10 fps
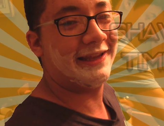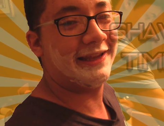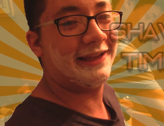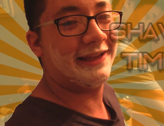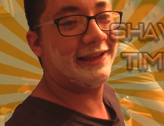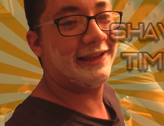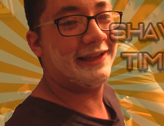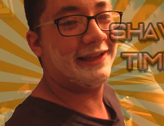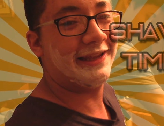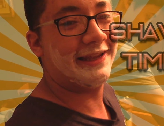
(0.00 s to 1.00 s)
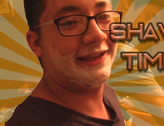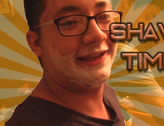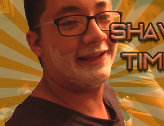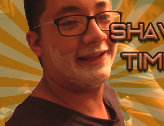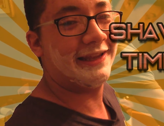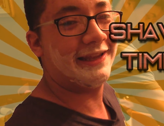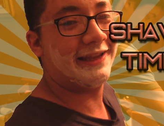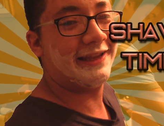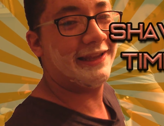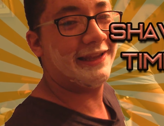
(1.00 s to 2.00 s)

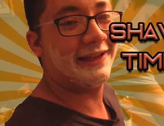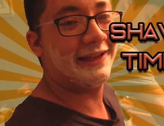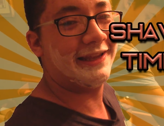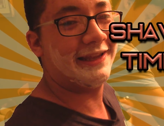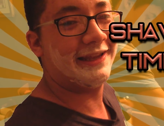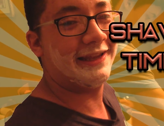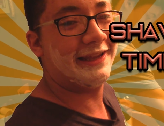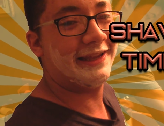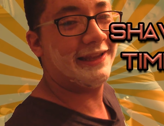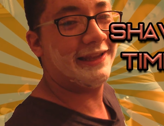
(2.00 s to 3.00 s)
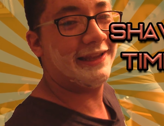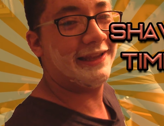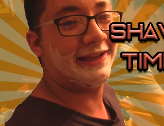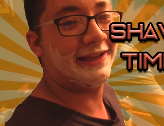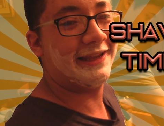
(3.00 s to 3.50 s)
(no one is talking)